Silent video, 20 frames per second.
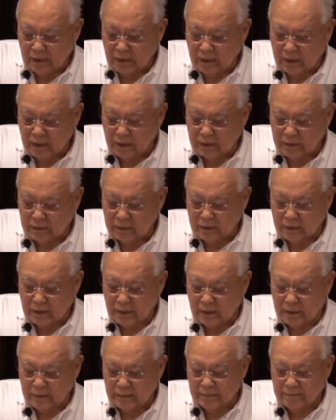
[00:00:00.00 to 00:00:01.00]
And
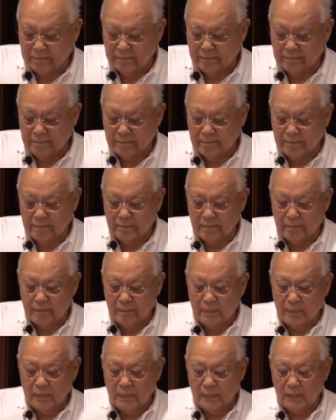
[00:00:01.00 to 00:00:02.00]
uh,
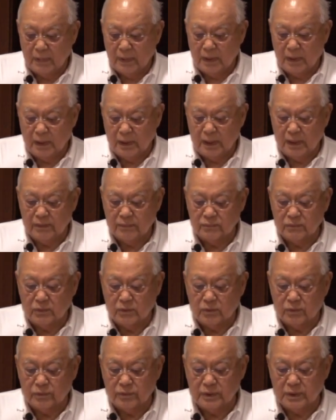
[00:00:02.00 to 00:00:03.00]
I have
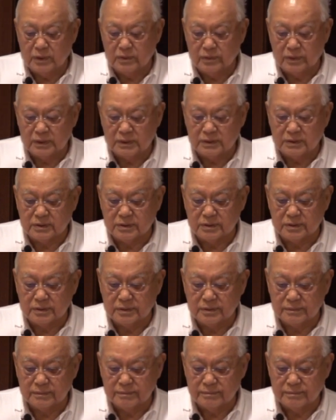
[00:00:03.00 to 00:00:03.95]
no regrets.